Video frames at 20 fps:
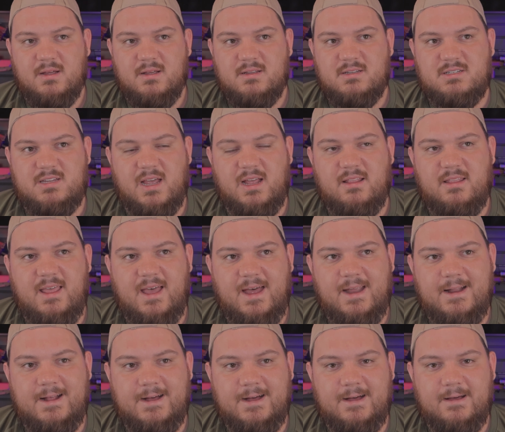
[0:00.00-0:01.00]
said
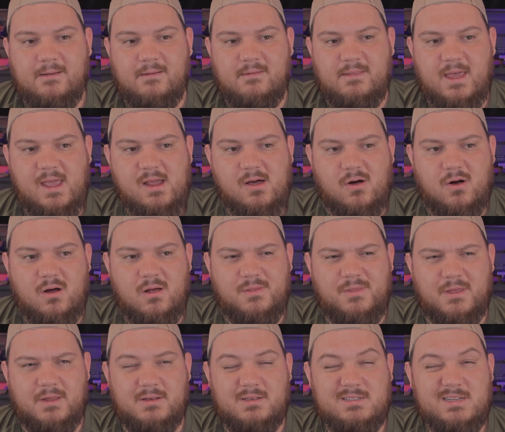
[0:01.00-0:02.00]
that they are
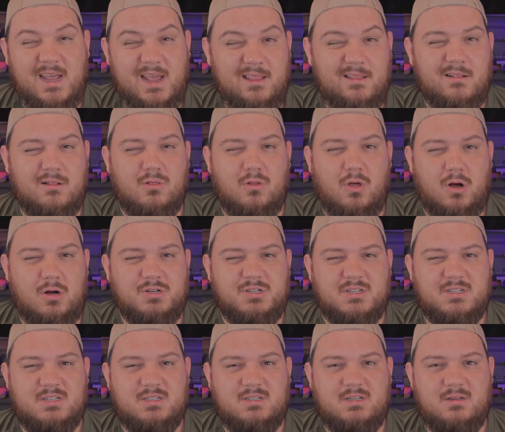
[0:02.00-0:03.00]
the 10th
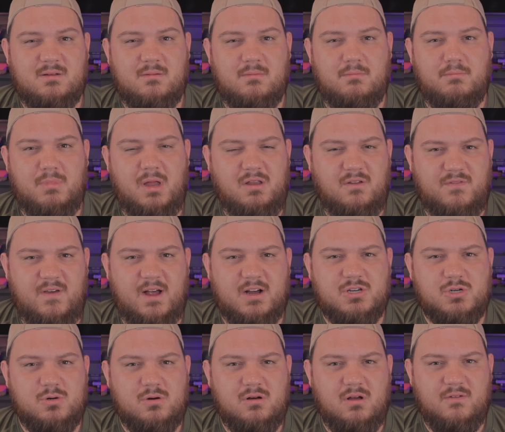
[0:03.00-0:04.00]
largest
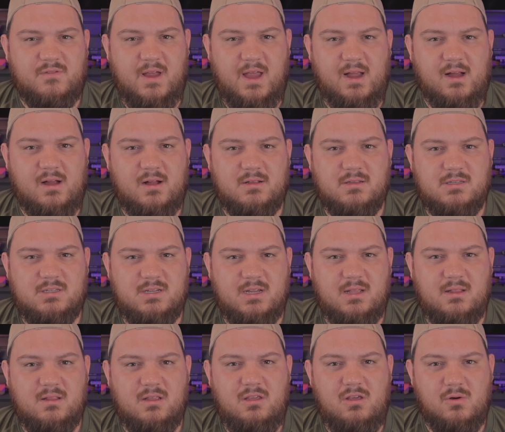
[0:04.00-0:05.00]
manufacturer of handguns
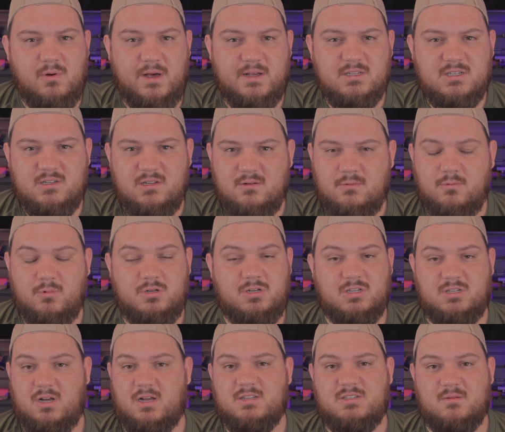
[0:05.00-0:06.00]
in the US, which
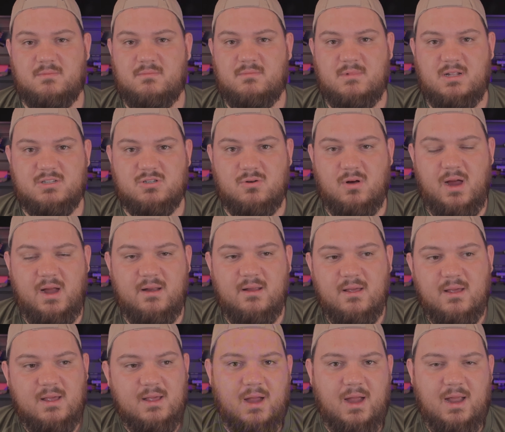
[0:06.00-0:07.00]
is awesome. That's great.
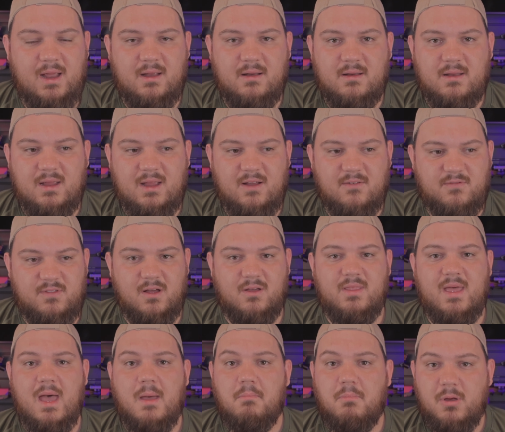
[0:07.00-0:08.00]
And if
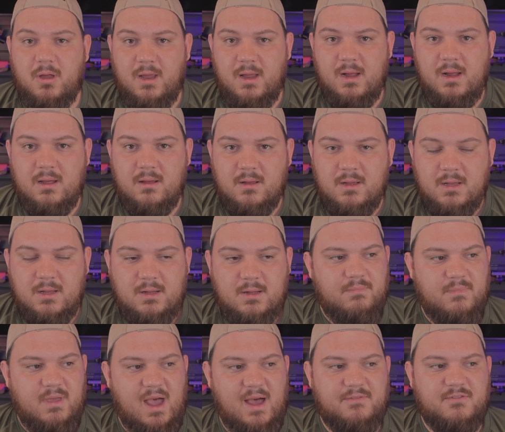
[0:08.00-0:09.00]
they're that big
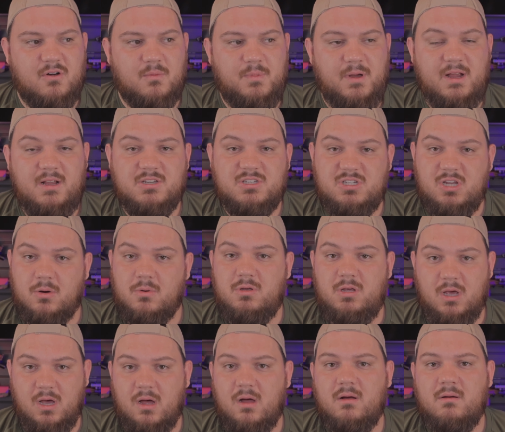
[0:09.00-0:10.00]
after being so
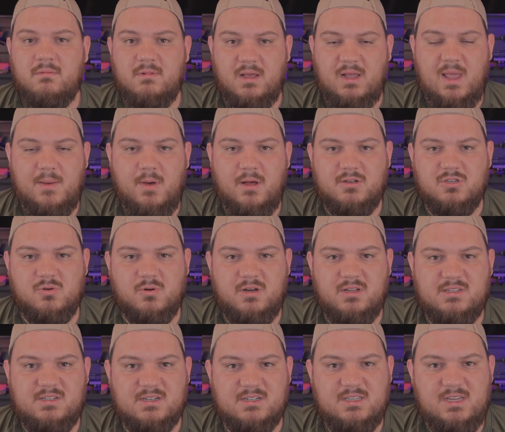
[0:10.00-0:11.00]
young, they came out in
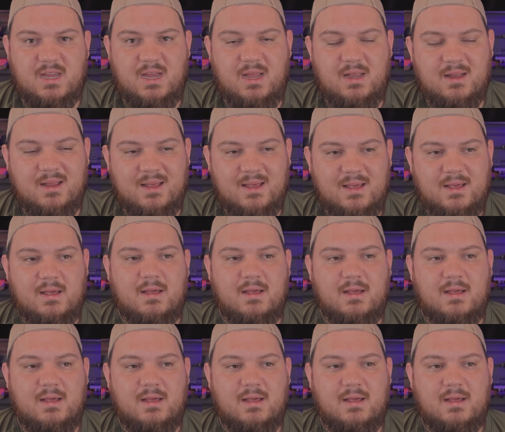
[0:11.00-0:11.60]
2016,